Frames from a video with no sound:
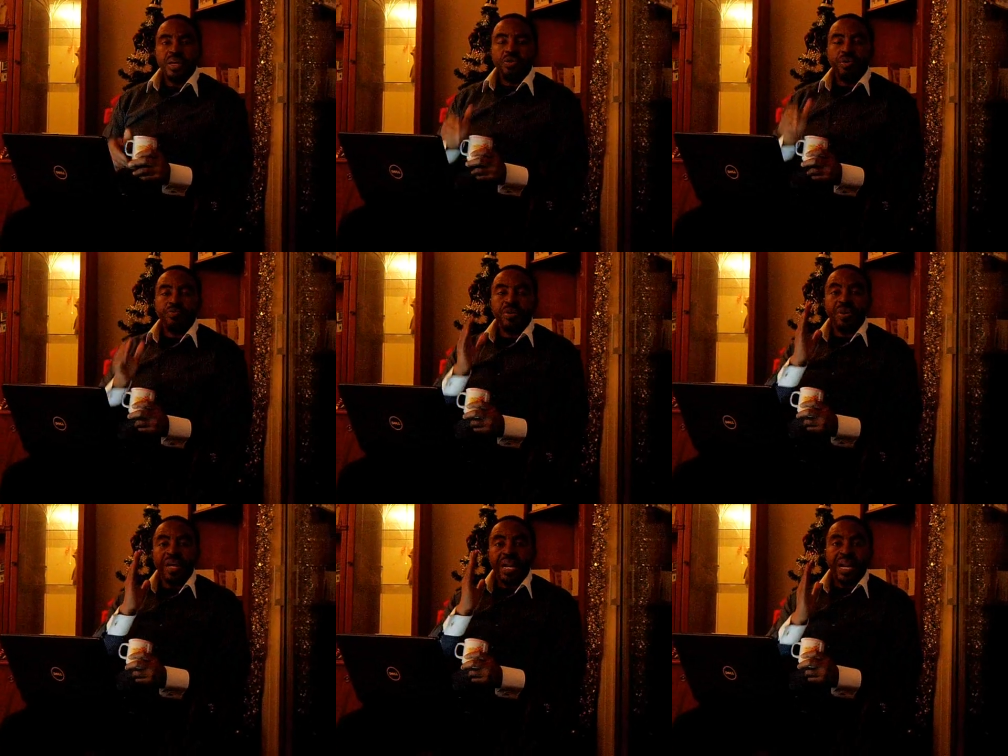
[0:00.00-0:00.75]
You are
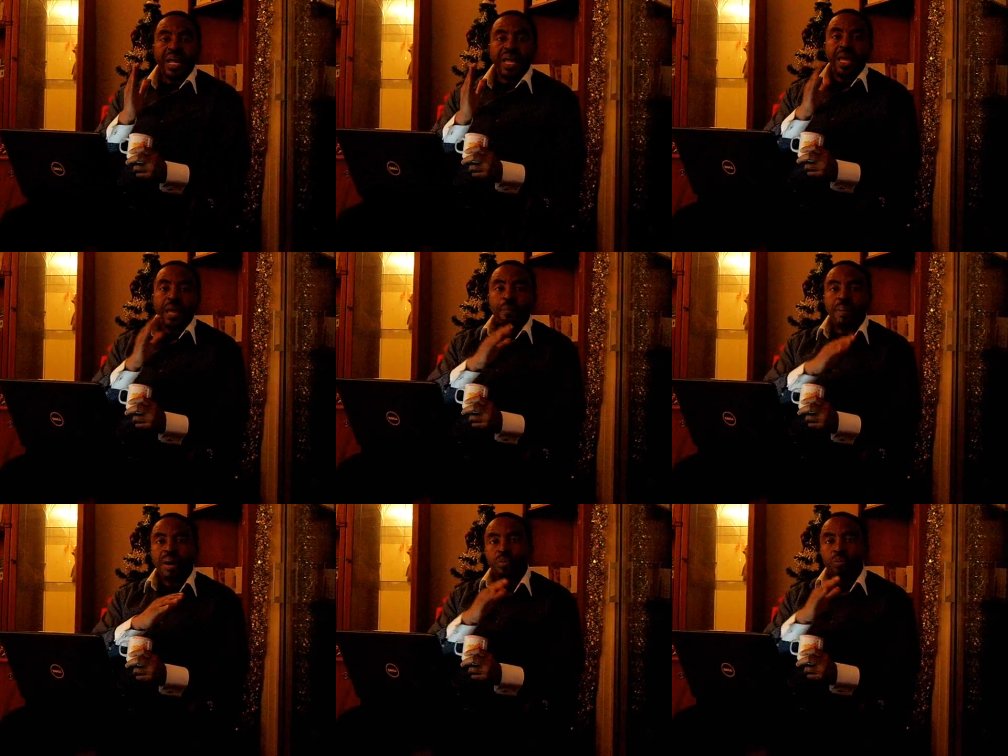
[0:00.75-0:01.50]
very clear
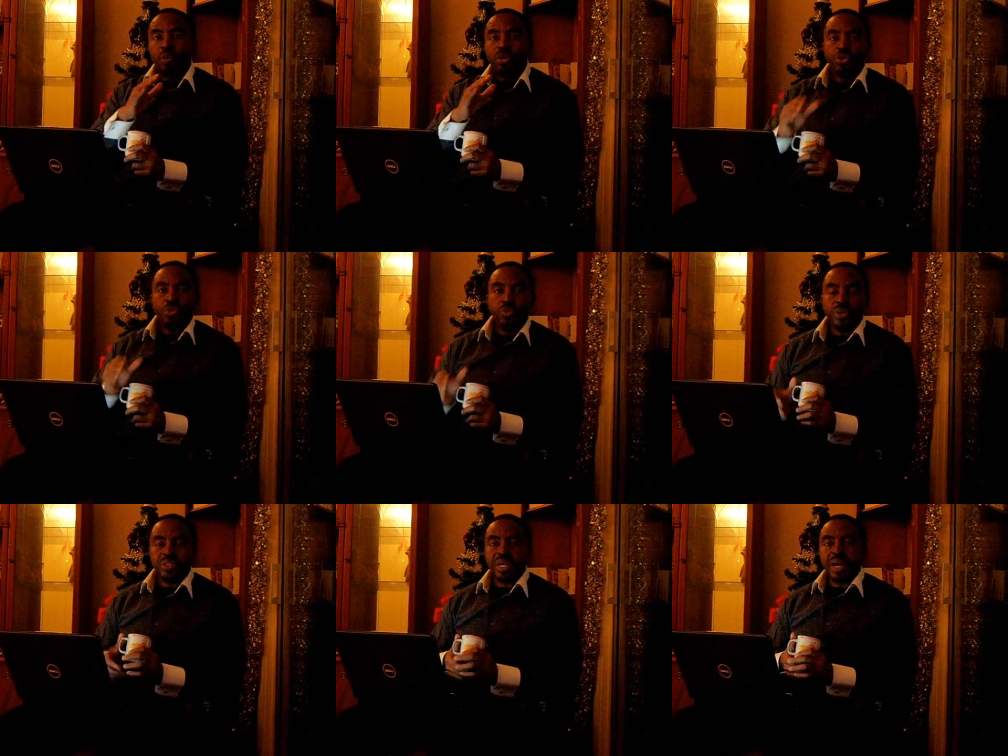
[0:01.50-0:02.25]
about what you
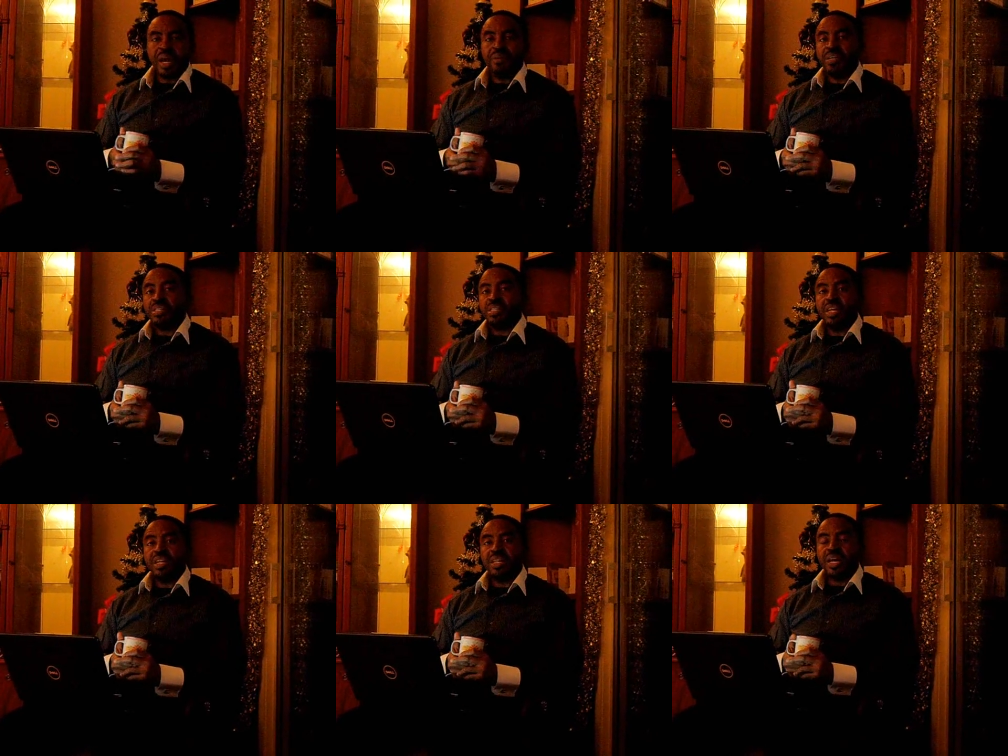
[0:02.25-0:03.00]
want. Having
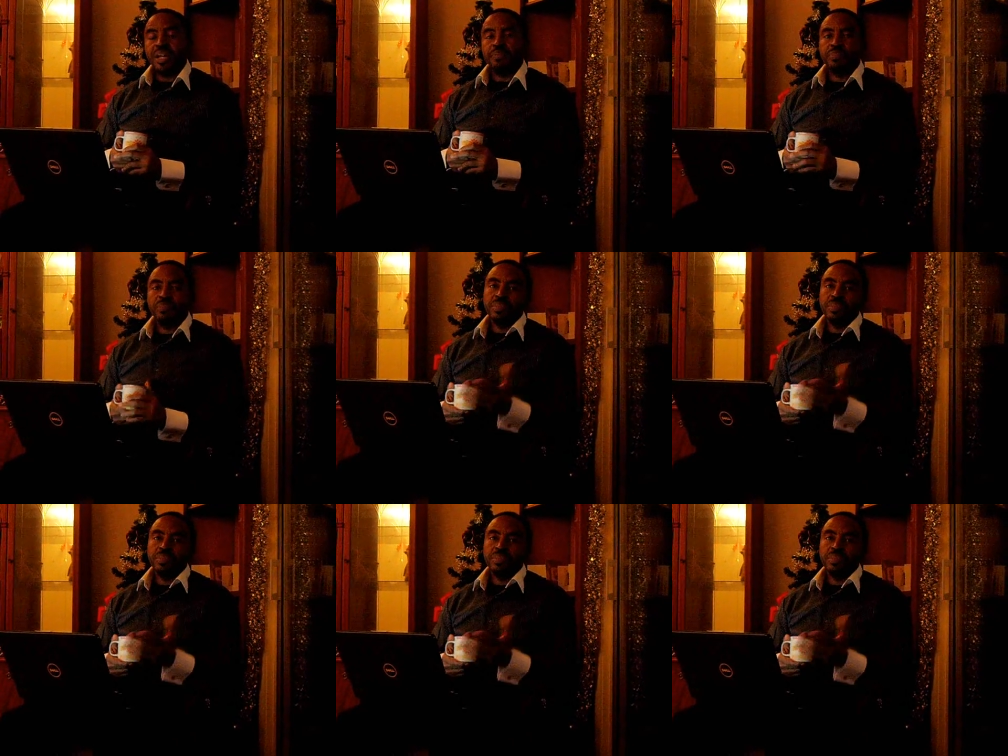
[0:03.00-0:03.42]
said that,